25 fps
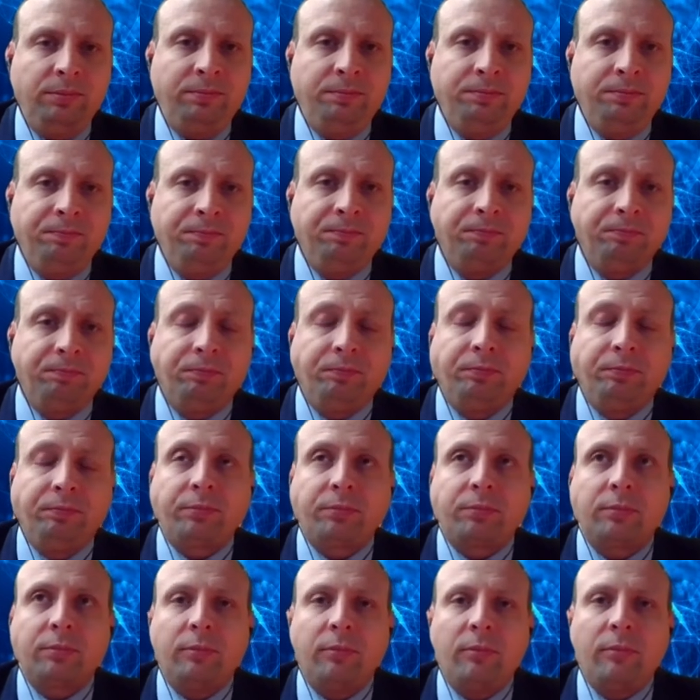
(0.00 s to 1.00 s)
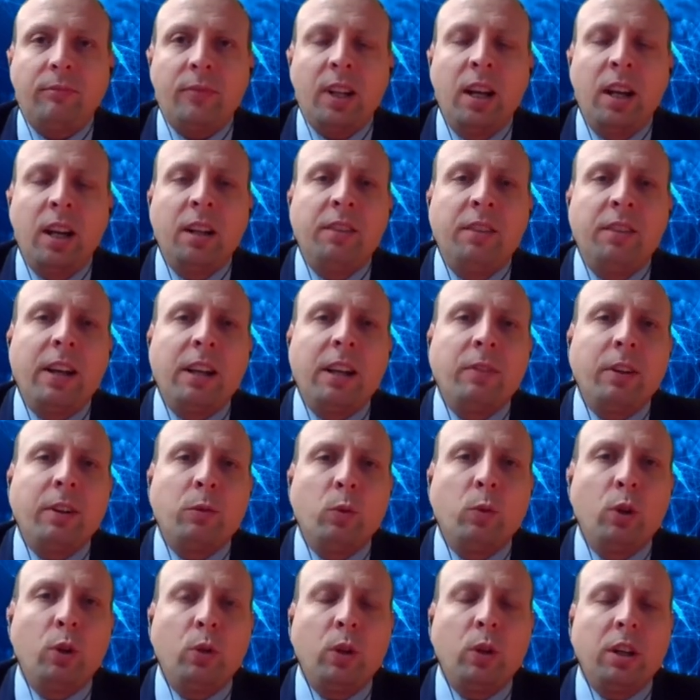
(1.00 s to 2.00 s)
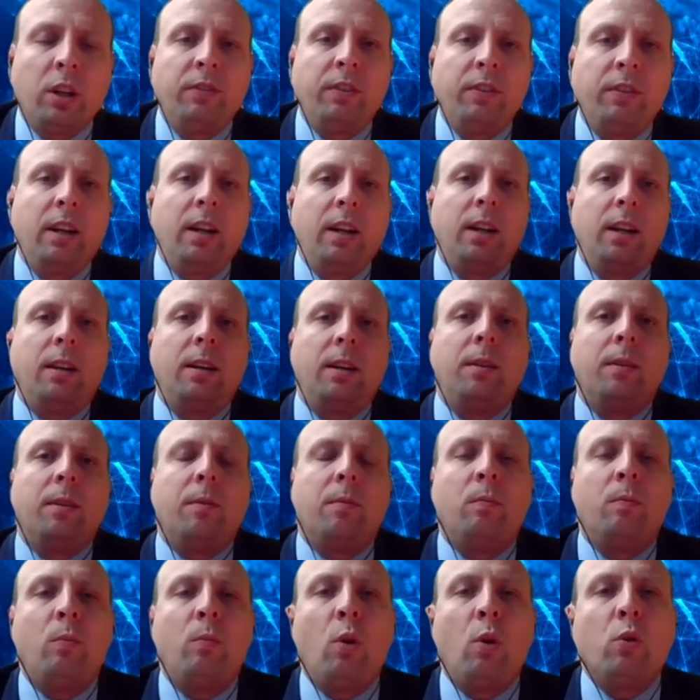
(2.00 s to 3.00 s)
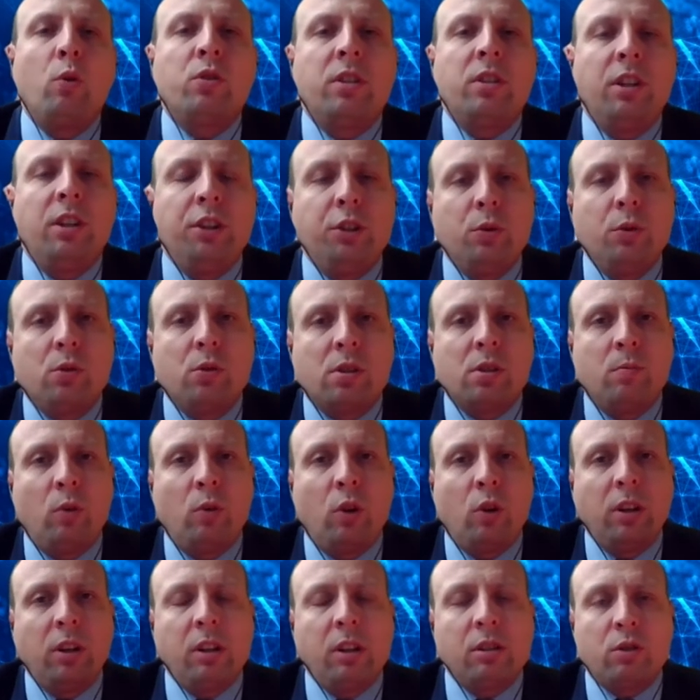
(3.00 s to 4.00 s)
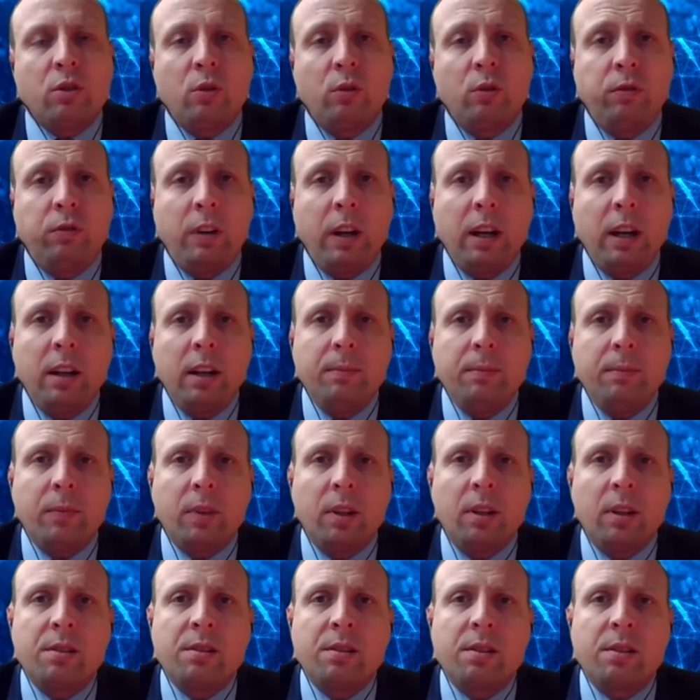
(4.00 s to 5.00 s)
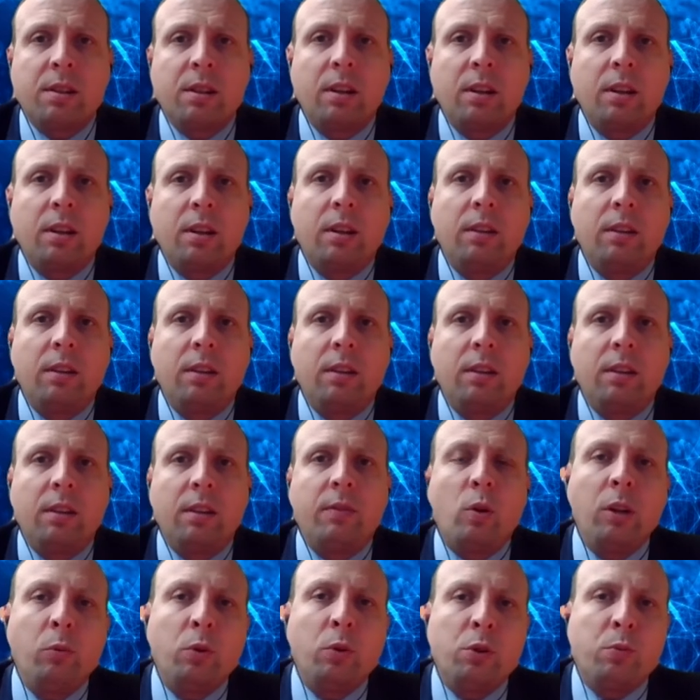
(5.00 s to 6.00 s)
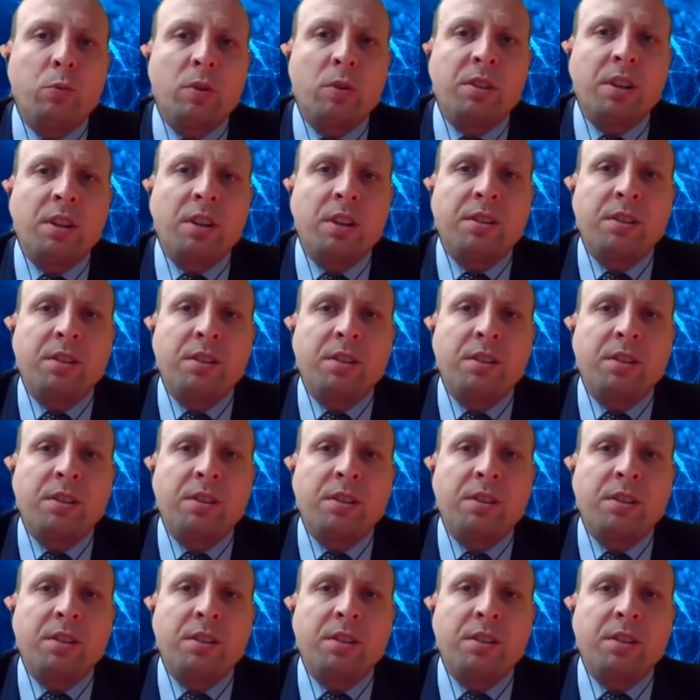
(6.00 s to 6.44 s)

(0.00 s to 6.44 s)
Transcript: And then when we look at the mostly used model so far, it's the model which was